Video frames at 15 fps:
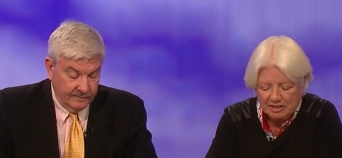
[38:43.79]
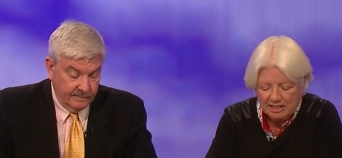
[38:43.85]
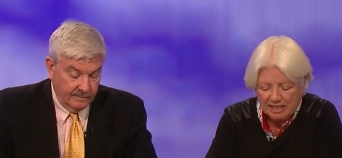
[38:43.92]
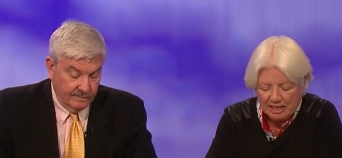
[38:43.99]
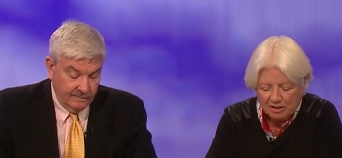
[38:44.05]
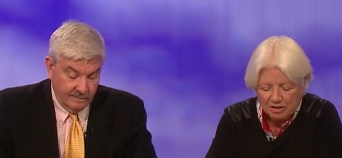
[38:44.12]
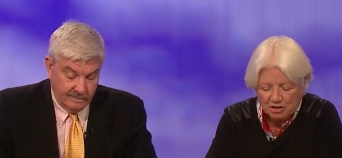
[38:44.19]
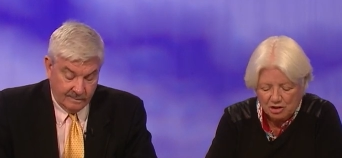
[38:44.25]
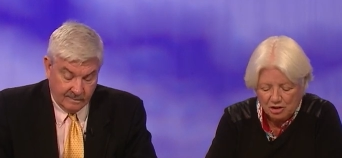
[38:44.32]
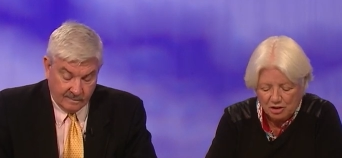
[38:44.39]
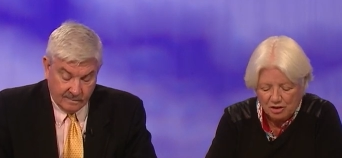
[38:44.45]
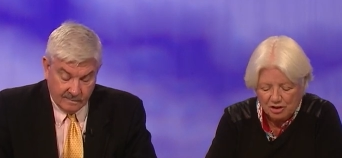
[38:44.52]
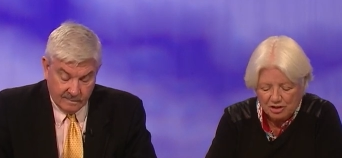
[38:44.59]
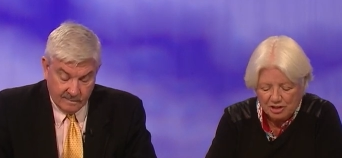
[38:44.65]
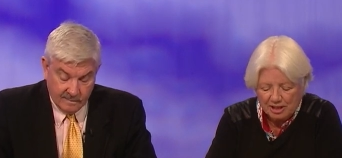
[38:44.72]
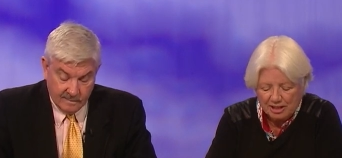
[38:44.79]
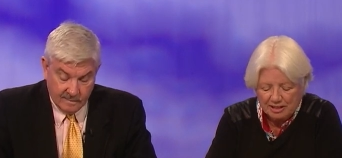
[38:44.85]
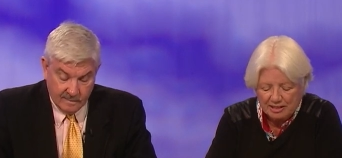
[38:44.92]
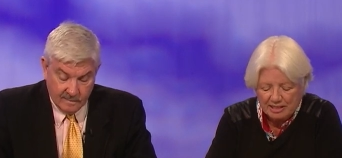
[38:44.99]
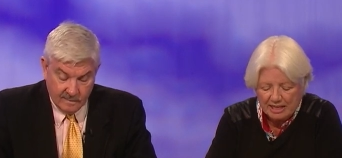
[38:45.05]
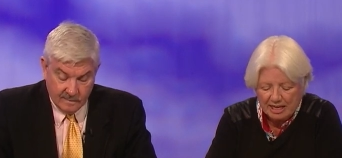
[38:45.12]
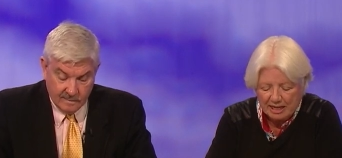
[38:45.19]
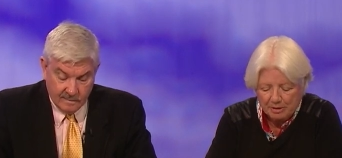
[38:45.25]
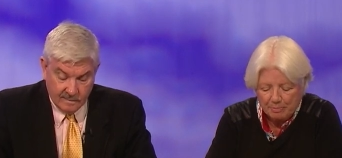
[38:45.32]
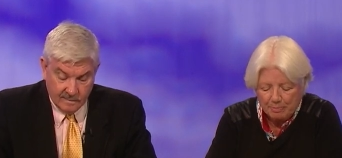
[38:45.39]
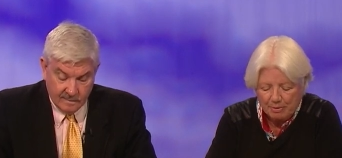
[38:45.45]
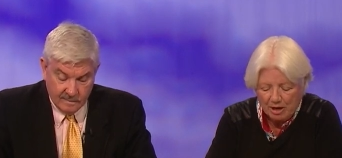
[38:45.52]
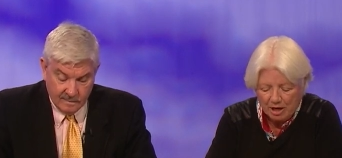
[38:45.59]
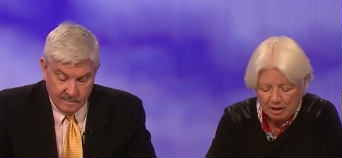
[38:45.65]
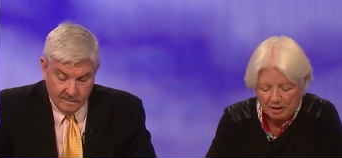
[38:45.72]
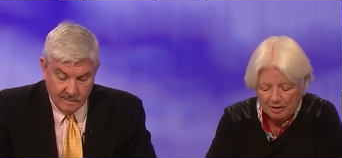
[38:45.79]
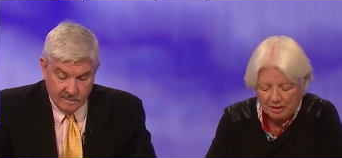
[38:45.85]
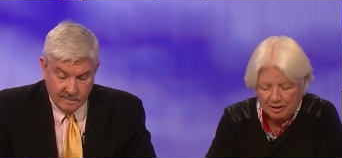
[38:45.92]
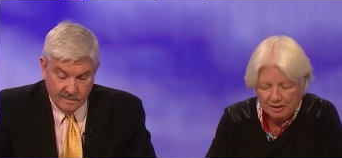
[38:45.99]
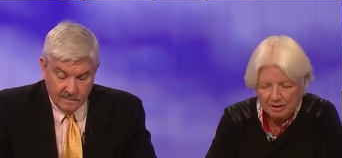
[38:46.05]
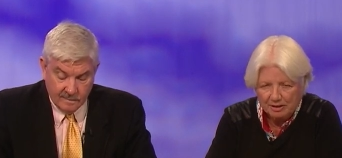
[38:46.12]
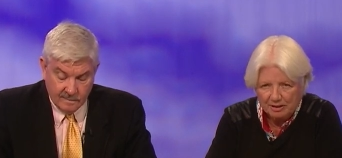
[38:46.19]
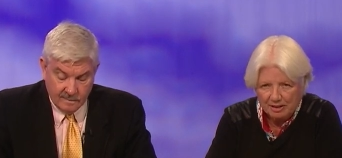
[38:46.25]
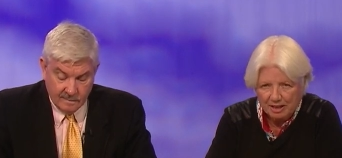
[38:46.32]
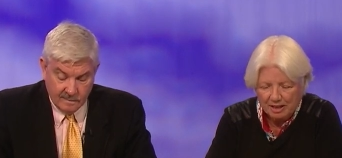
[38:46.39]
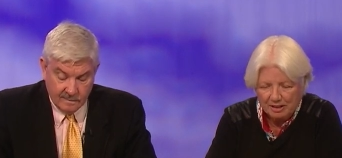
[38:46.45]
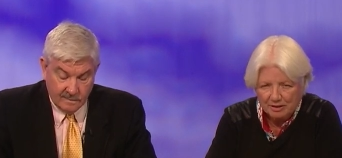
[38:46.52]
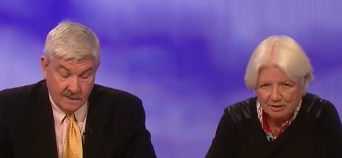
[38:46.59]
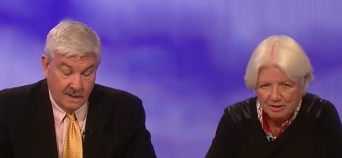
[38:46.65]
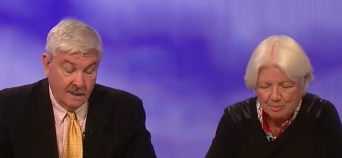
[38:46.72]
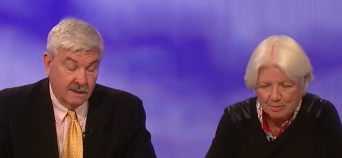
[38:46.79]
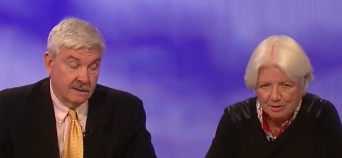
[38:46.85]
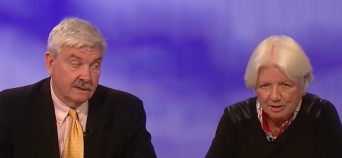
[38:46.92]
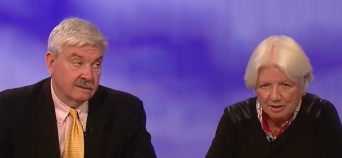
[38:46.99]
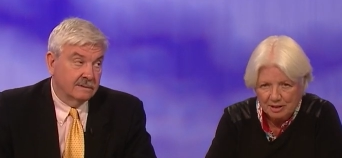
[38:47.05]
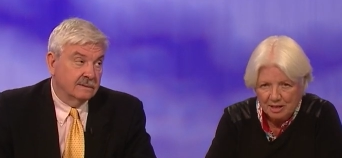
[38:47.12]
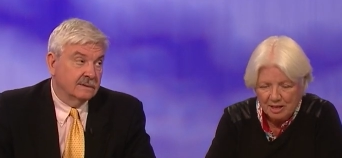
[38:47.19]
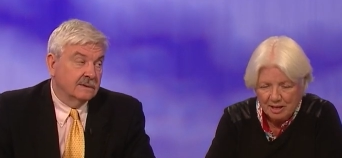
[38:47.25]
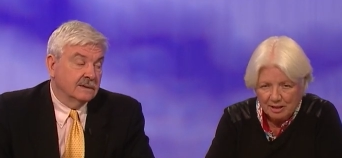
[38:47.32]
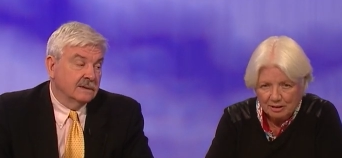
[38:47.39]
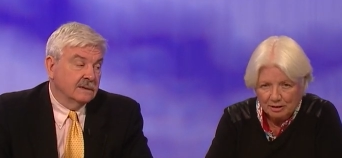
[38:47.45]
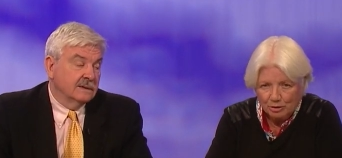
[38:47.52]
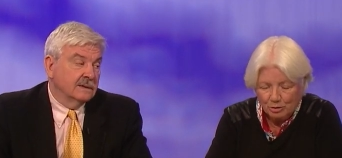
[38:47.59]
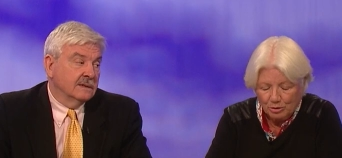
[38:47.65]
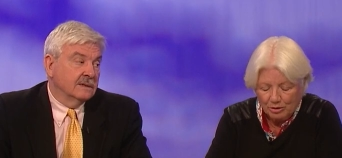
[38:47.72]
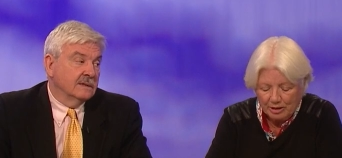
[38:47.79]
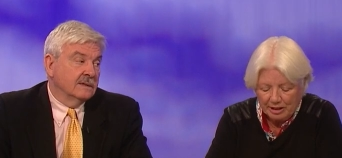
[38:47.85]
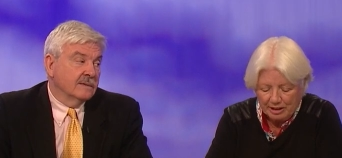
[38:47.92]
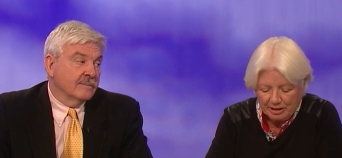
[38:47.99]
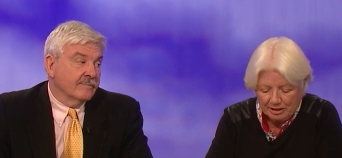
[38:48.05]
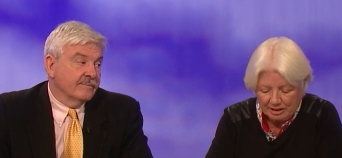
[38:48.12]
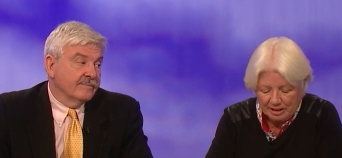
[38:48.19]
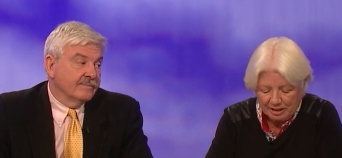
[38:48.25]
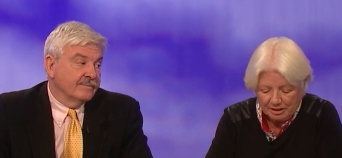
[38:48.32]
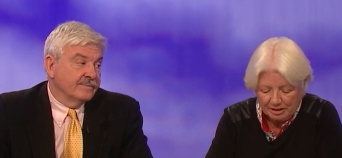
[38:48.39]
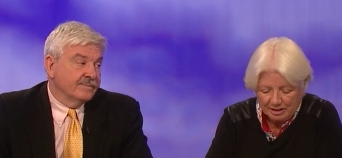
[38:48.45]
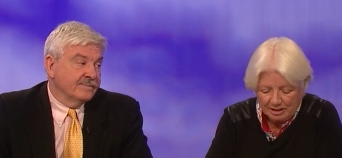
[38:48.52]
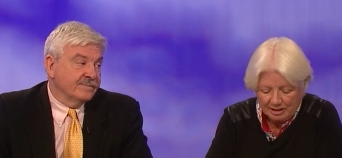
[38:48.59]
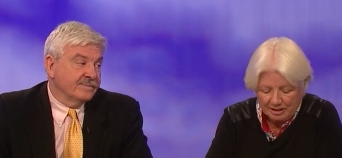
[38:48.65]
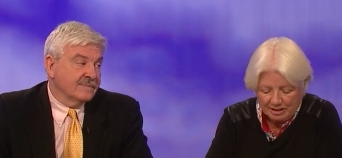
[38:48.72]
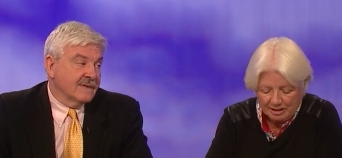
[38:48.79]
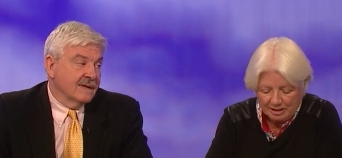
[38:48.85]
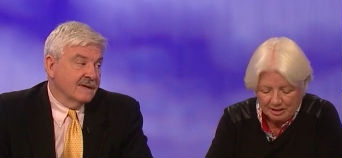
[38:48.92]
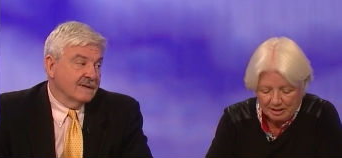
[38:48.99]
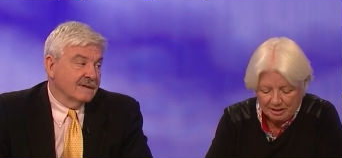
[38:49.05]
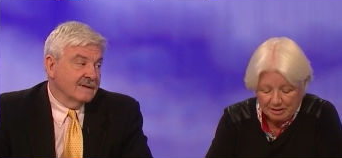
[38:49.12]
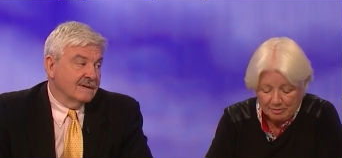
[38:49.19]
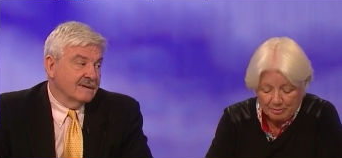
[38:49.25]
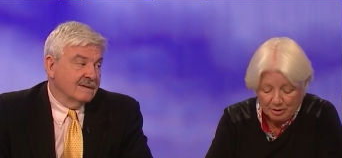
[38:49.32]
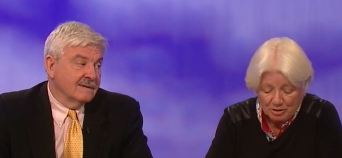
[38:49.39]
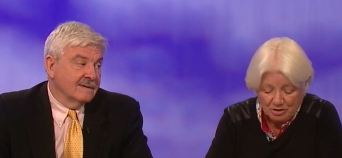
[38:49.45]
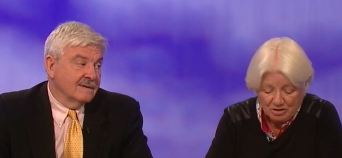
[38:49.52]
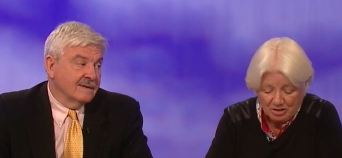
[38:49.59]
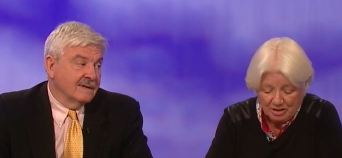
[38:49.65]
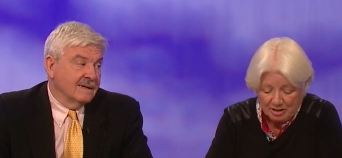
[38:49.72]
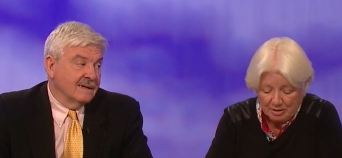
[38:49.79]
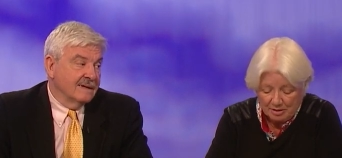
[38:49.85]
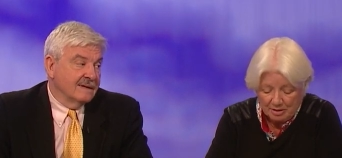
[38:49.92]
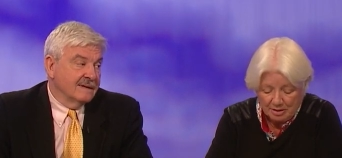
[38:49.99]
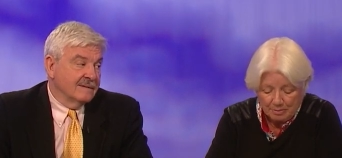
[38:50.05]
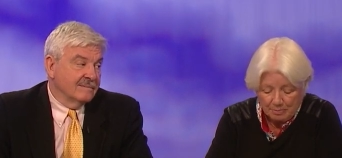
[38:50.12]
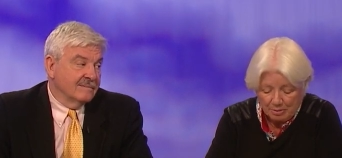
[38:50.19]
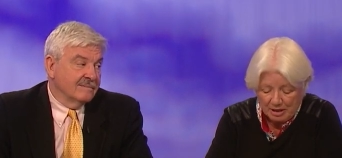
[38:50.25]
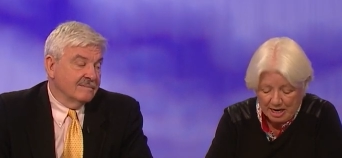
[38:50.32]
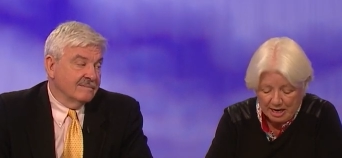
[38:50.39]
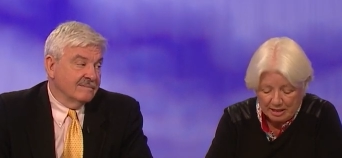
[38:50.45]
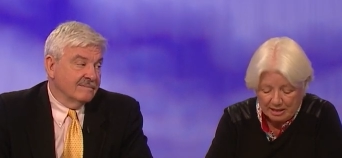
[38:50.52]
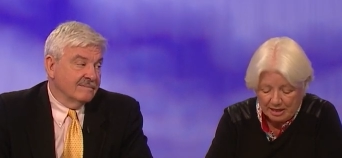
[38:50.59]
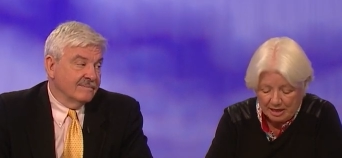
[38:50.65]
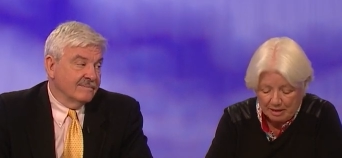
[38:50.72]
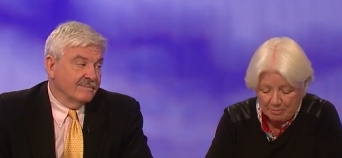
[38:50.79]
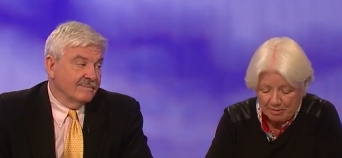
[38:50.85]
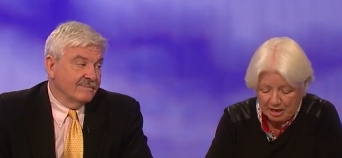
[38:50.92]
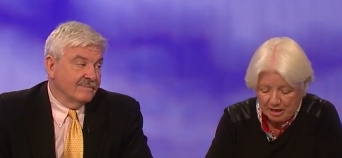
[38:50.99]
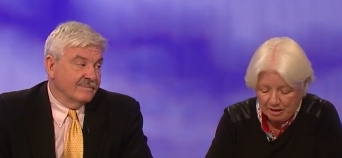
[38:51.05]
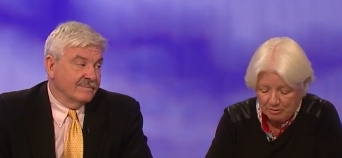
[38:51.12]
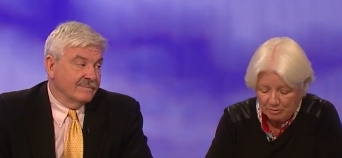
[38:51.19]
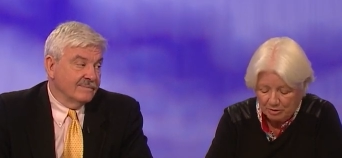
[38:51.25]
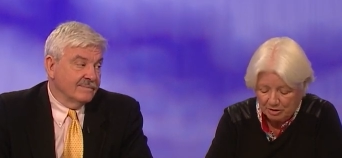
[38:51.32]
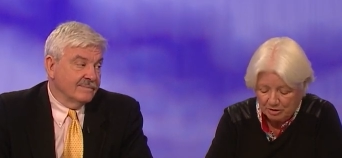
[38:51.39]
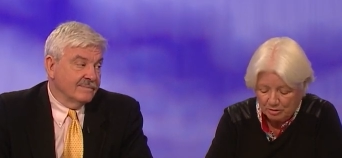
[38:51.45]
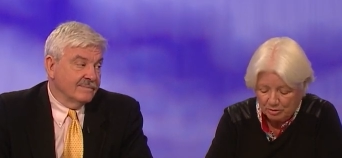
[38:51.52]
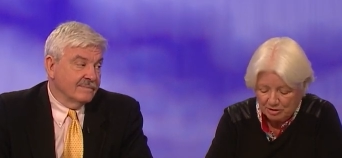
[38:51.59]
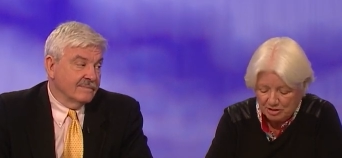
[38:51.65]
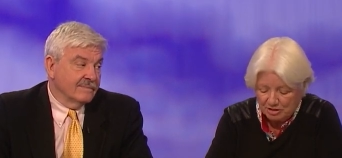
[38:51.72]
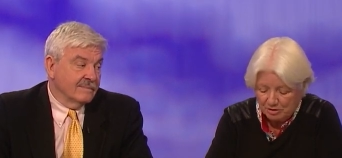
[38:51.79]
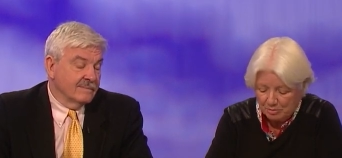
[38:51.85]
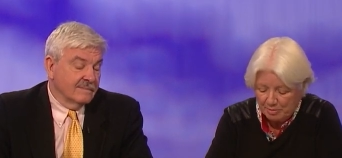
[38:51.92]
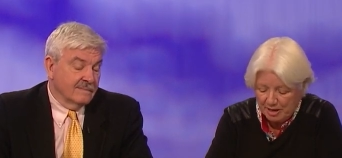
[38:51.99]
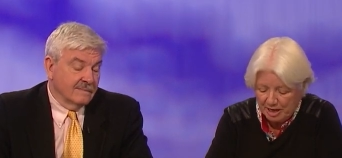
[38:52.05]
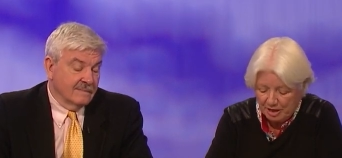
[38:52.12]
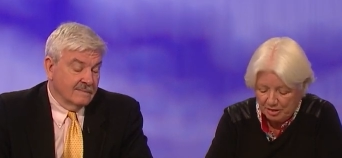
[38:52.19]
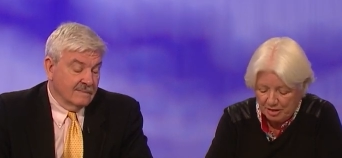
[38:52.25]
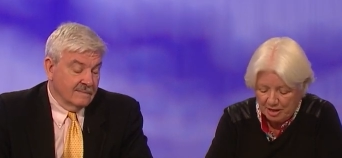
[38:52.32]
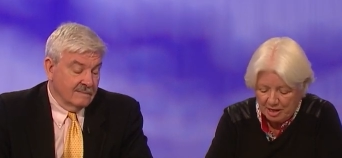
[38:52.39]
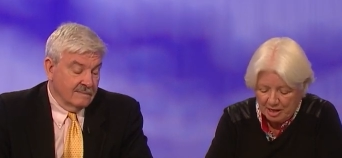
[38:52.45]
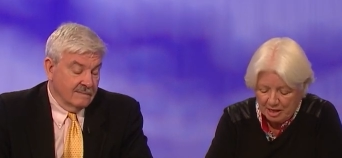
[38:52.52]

Speaker 1: death charge against Ed Buck, the guy who's Ugh. been luring and killing uh, mostly black gay men with crystal meth.